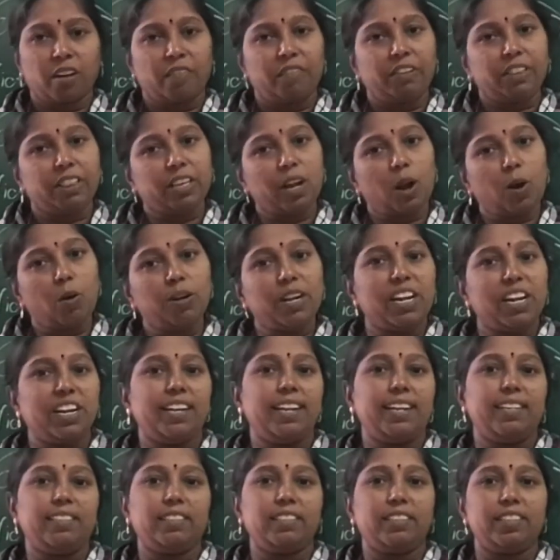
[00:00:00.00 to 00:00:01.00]
without any
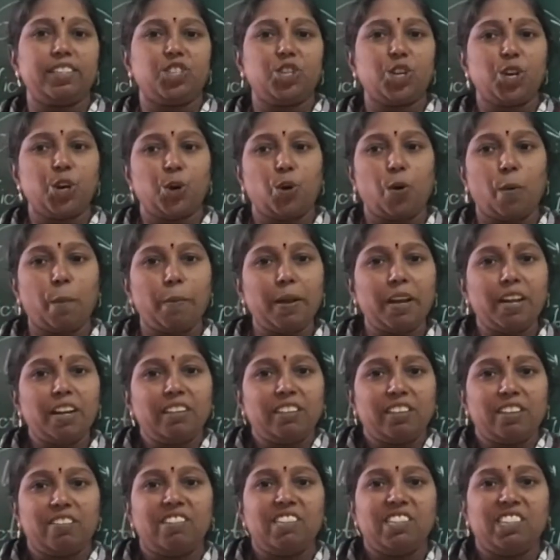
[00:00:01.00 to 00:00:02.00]
hesitation,
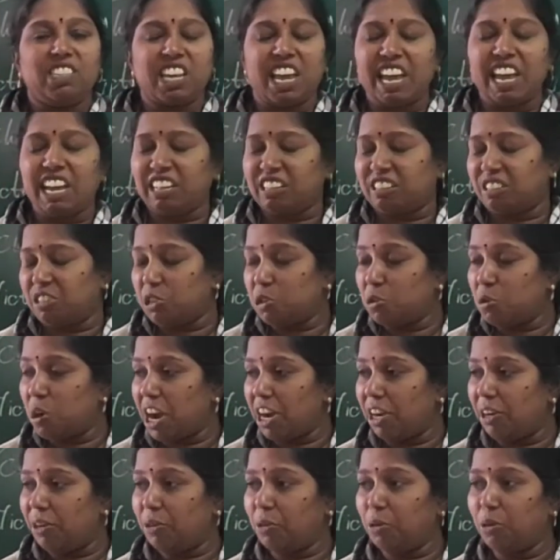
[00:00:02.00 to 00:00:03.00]
openly they will say, no,
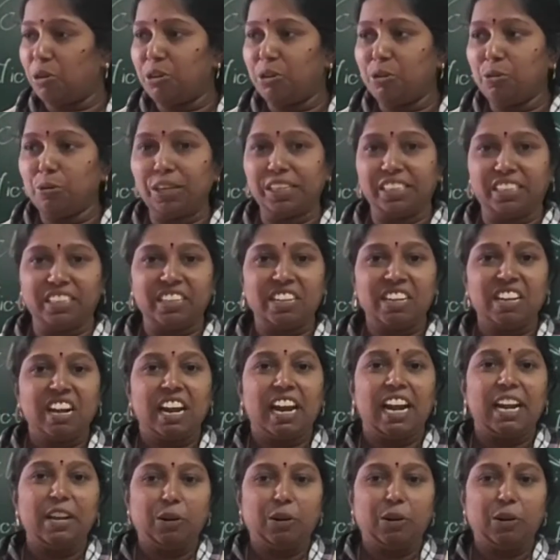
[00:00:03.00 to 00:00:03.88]
I don't do it.